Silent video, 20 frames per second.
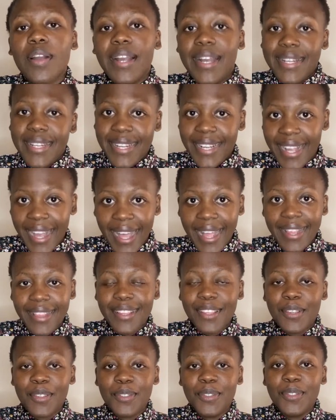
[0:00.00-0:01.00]

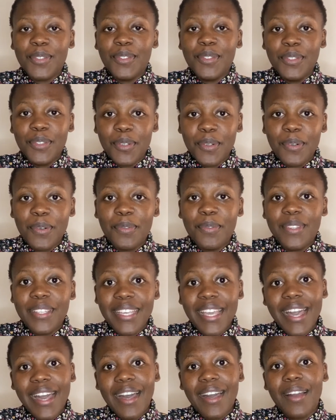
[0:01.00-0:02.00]
You know,
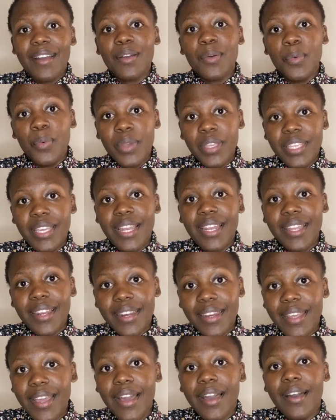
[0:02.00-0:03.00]
yeah. Gwinya le
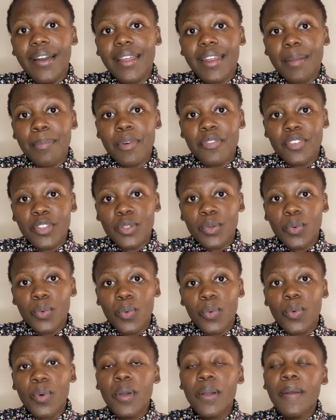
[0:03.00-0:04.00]
ria, rama fat cook.